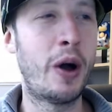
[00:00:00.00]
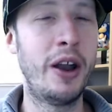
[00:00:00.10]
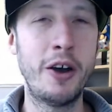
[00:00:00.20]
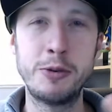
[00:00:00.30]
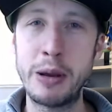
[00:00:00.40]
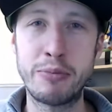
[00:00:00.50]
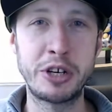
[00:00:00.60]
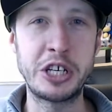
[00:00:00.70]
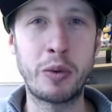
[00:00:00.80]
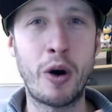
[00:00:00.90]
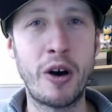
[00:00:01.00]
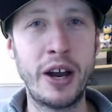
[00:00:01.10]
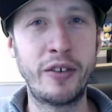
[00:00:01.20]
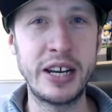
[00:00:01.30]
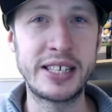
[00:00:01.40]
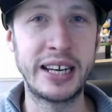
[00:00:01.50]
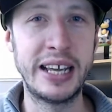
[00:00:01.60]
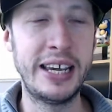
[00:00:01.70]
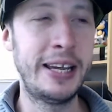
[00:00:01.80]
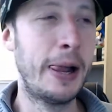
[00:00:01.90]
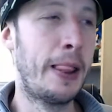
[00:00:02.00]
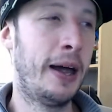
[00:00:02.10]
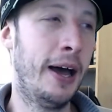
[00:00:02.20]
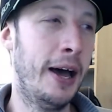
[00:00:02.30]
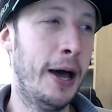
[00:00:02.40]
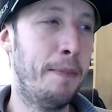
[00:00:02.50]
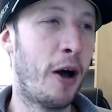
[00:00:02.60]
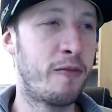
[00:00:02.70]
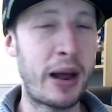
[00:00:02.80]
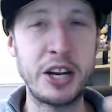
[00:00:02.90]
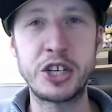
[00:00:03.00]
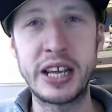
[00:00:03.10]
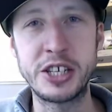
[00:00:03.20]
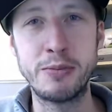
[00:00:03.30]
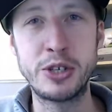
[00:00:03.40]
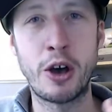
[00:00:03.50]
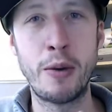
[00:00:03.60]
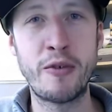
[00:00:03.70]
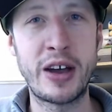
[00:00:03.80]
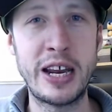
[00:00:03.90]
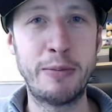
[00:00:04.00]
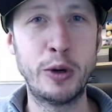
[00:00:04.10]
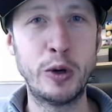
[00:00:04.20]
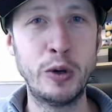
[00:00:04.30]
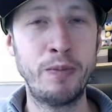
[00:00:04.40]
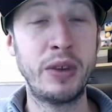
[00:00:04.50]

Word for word: I know it's been pretty quiet recently, uh, but I've managed to get some time available.